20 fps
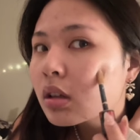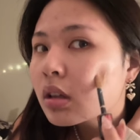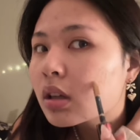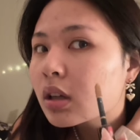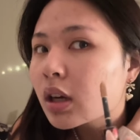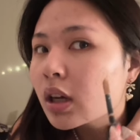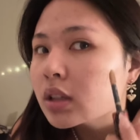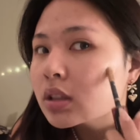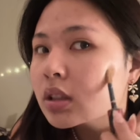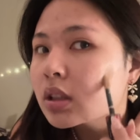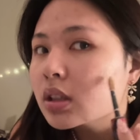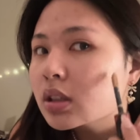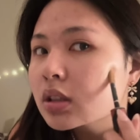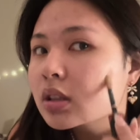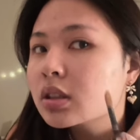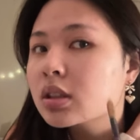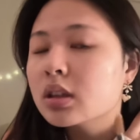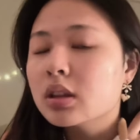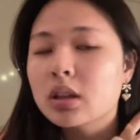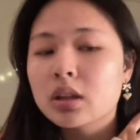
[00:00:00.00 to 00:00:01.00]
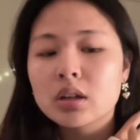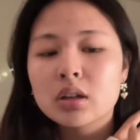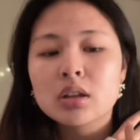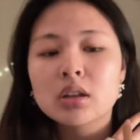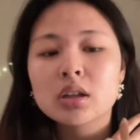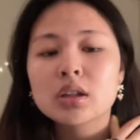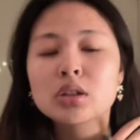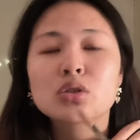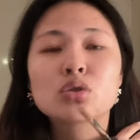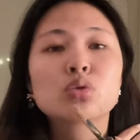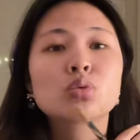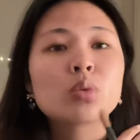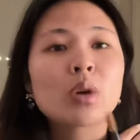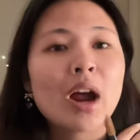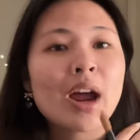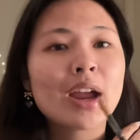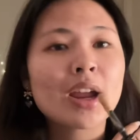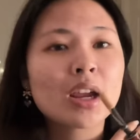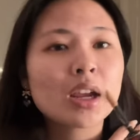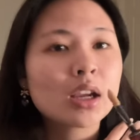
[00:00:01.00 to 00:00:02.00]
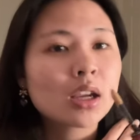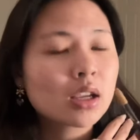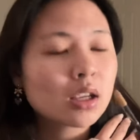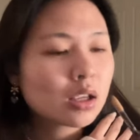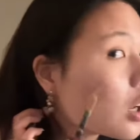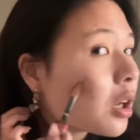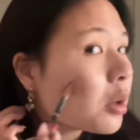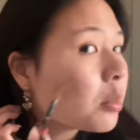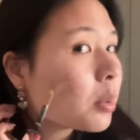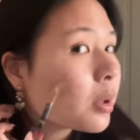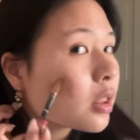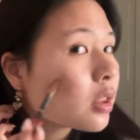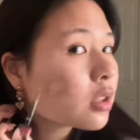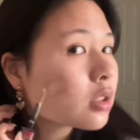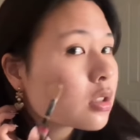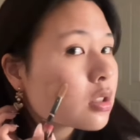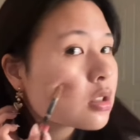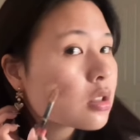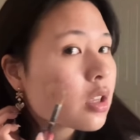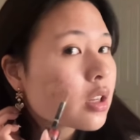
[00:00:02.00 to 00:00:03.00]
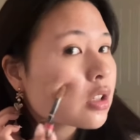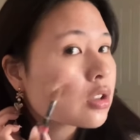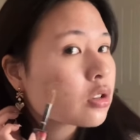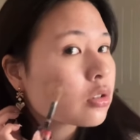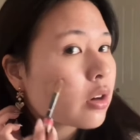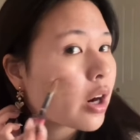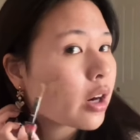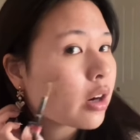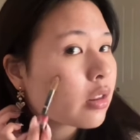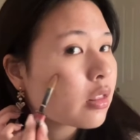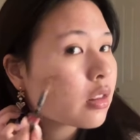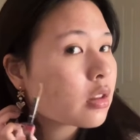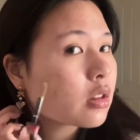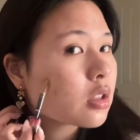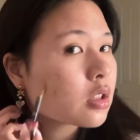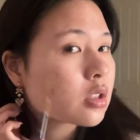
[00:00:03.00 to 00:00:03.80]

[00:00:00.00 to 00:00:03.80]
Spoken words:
Guys, it's literally dry. I bet this is like drier than the